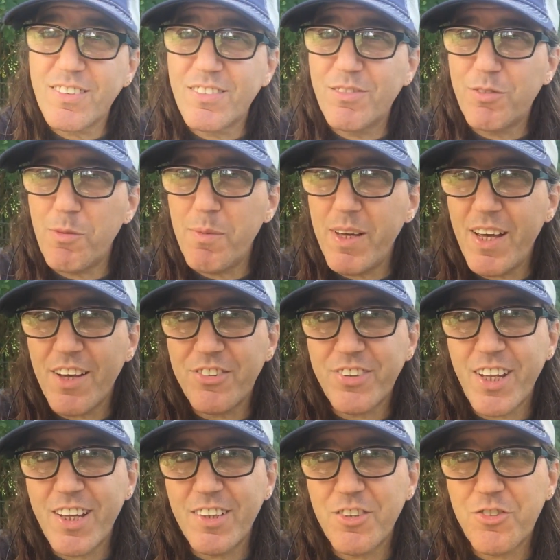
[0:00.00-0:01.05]
for me, I
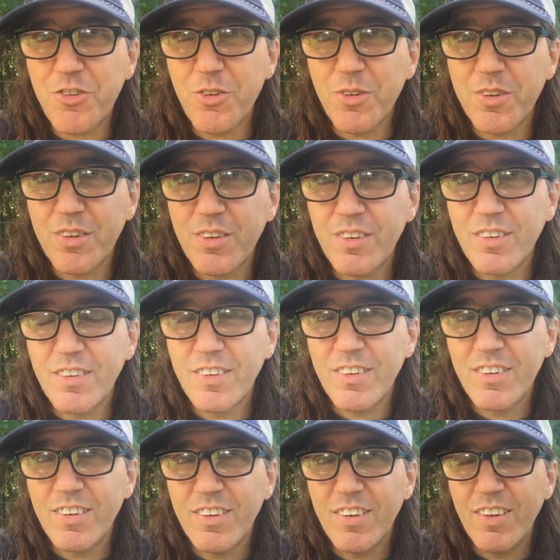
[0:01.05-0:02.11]
stay in the truth.
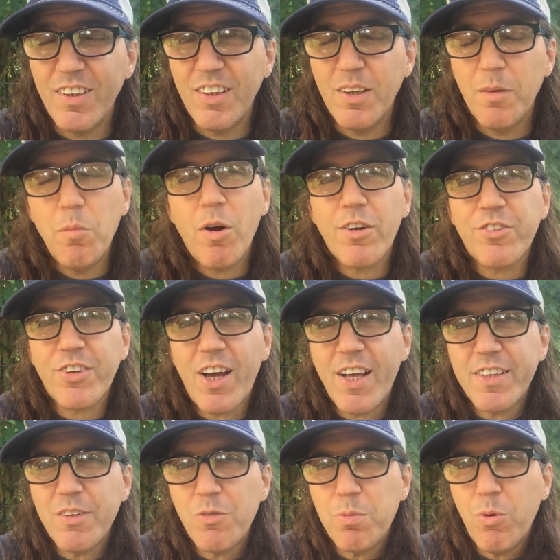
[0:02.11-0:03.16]
Marcus
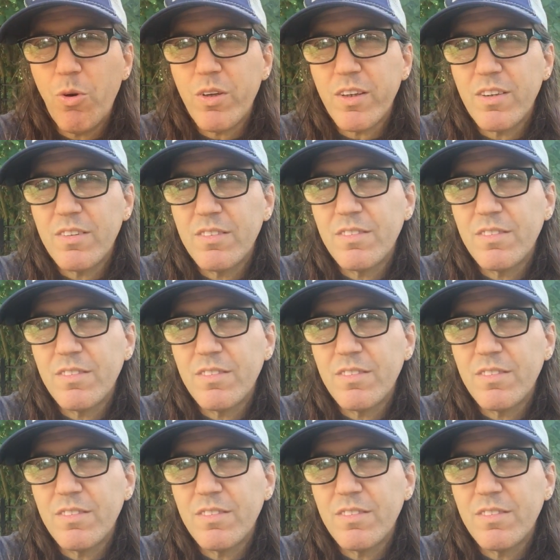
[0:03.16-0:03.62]
Conte reporting.